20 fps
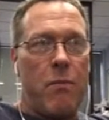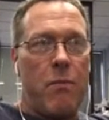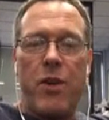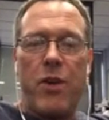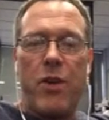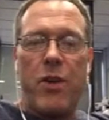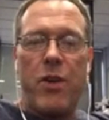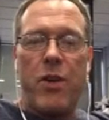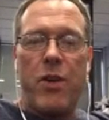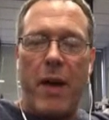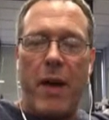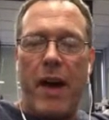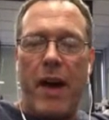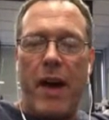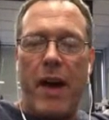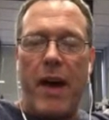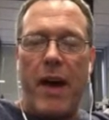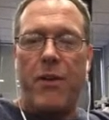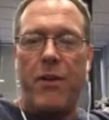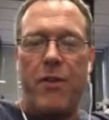regressed
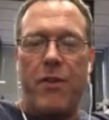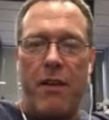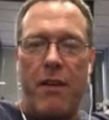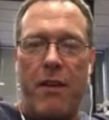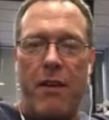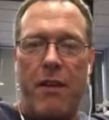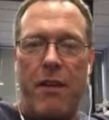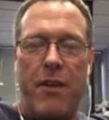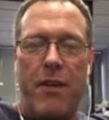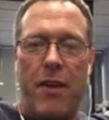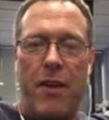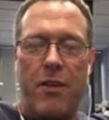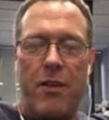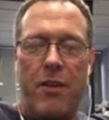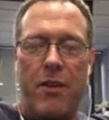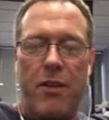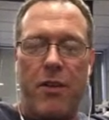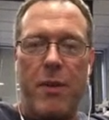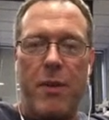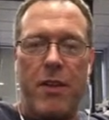patterns that I
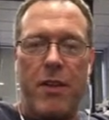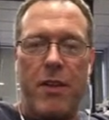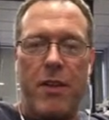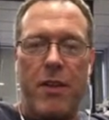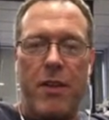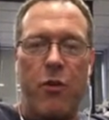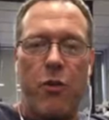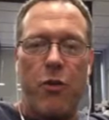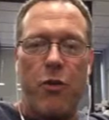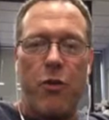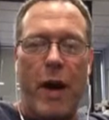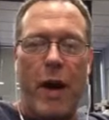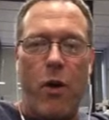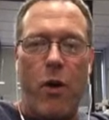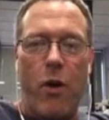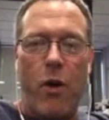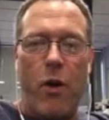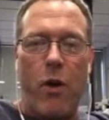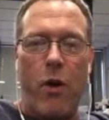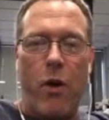found to be the most
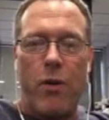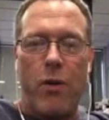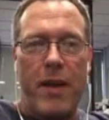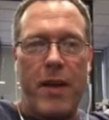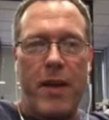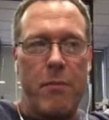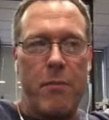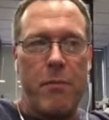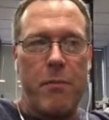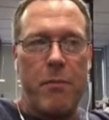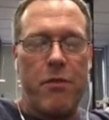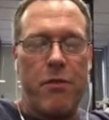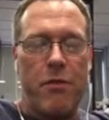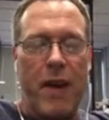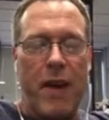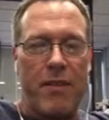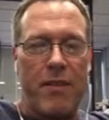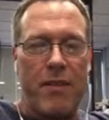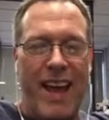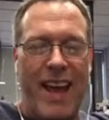powerful and
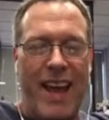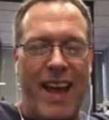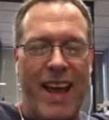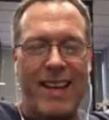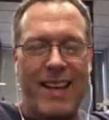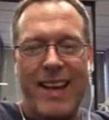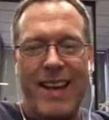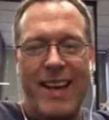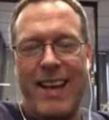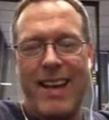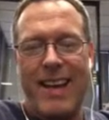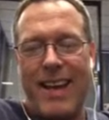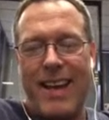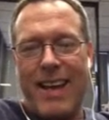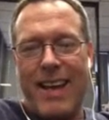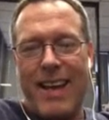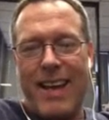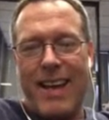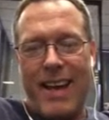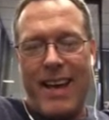most fast-acting
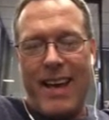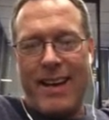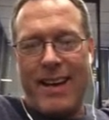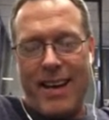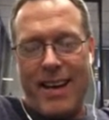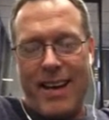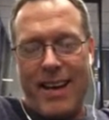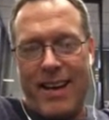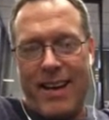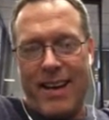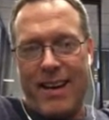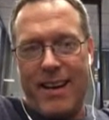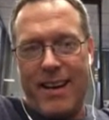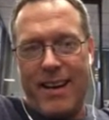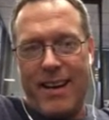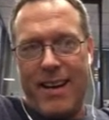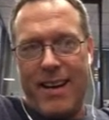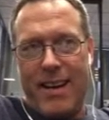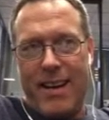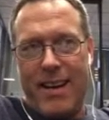and
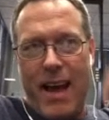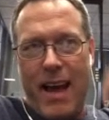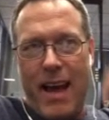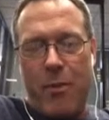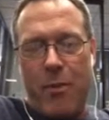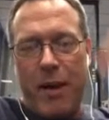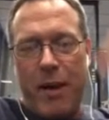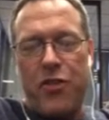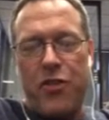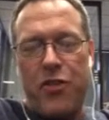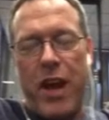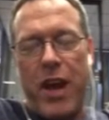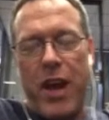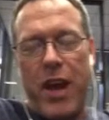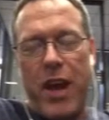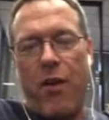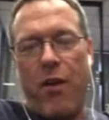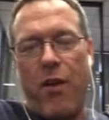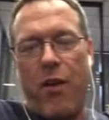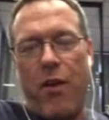can have the
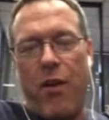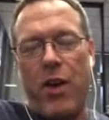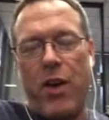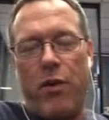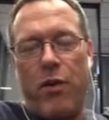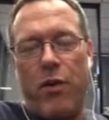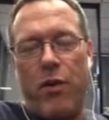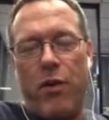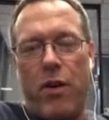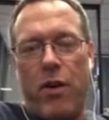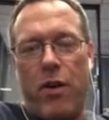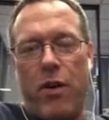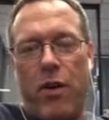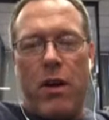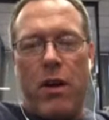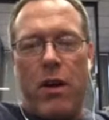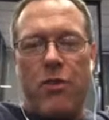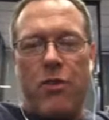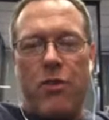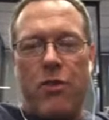biggest carryover,
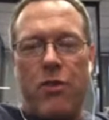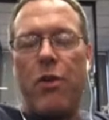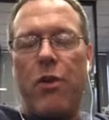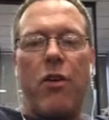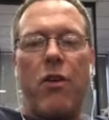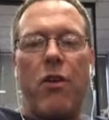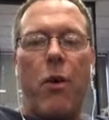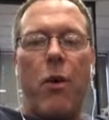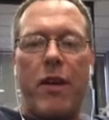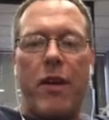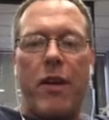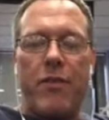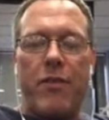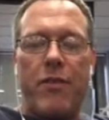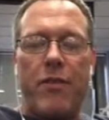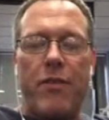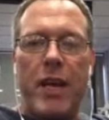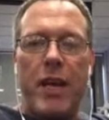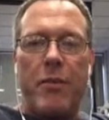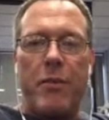so you don't always
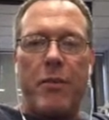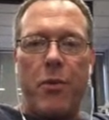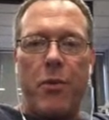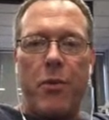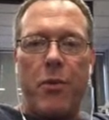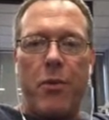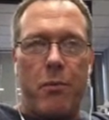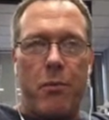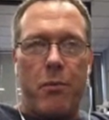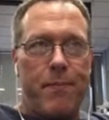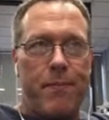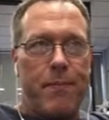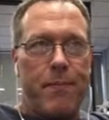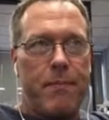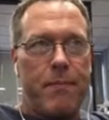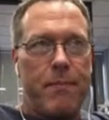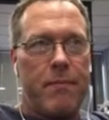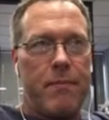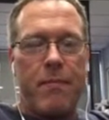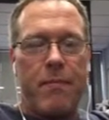have to keep doing them.
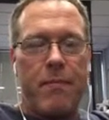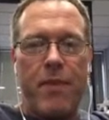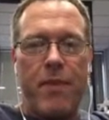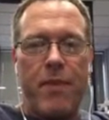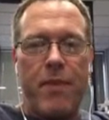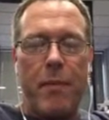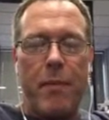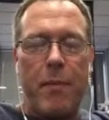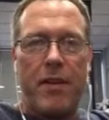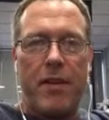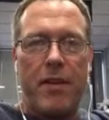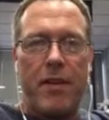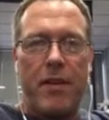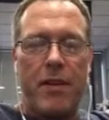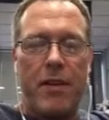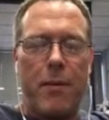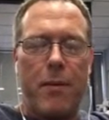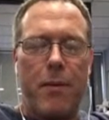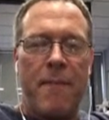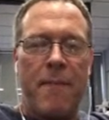If that makes
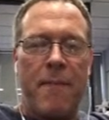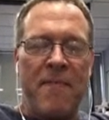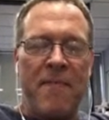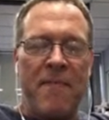sense.